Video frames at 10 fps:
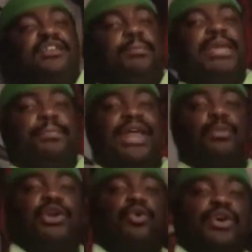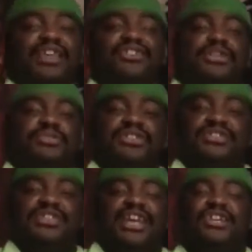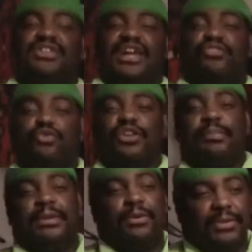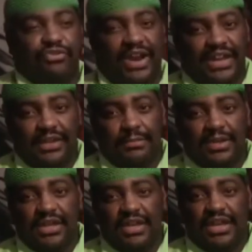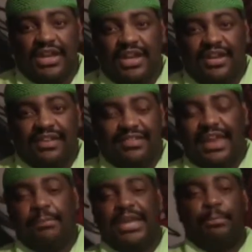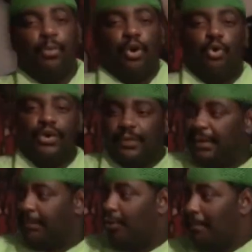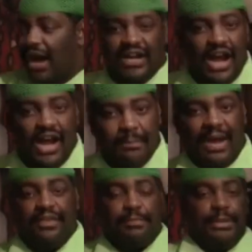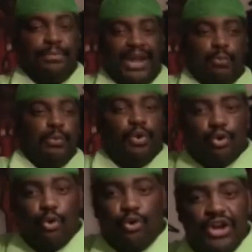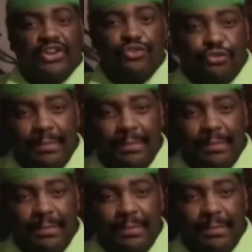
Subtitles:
The people that we call the Egyptians, the Israelites called the people Mizraim. The same people were called the people of Magan by the people that we will call the